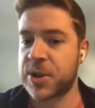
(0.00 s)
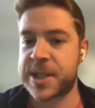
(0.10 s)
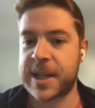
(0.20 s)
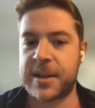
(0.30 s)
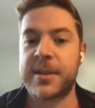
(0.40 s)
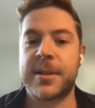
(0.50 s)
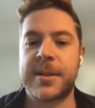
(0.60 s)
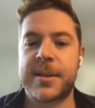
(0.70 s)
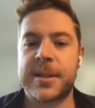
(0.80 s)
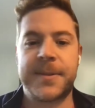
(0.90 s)
Marston,
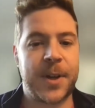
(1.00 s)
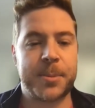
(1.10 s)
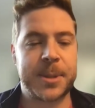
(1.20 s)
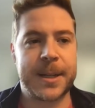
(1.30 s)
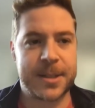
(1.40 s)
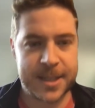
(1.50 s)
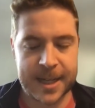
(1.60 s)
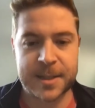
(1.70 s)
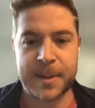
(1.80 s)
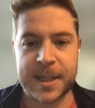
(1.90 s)
developed an
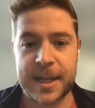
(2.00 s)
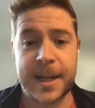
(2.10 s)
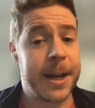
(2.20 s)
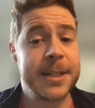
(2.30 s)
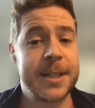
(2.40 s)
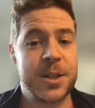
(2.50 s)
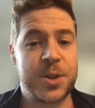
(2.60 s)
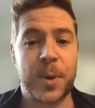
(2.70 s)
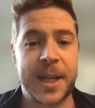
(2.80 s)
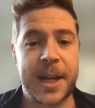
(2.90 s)
assessment in
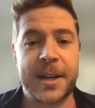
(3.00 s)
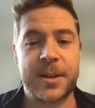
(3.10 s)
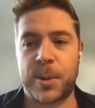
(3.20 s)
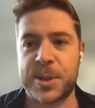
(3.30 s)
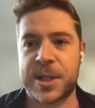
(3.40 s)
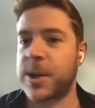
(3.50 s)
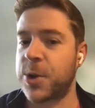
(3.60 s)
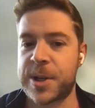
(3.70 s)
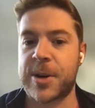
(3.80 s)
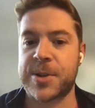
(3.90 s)
1928, almost
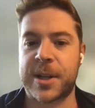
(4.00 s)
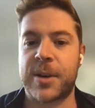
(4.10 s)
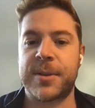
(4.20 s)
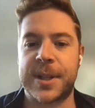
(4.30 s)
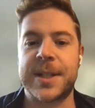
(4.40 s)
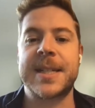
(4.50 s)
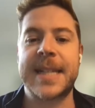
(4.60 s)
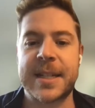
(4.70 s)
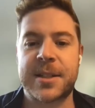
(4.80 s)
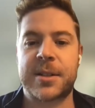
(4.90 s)
100 years ago, the
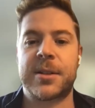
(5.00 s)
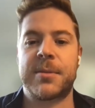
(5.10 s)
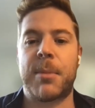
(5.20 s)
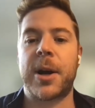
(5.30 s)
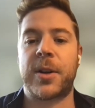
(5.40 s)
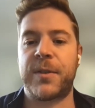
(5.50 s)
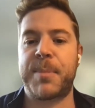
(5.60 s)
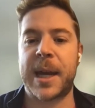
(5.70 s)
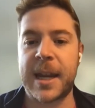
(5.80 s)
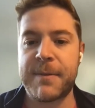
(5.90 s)
DISC model
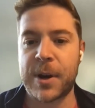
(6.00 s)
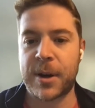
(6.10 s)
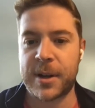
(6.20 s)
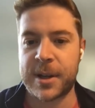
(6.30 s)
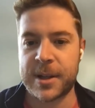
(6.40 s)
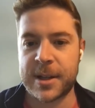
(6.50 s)
of behavior,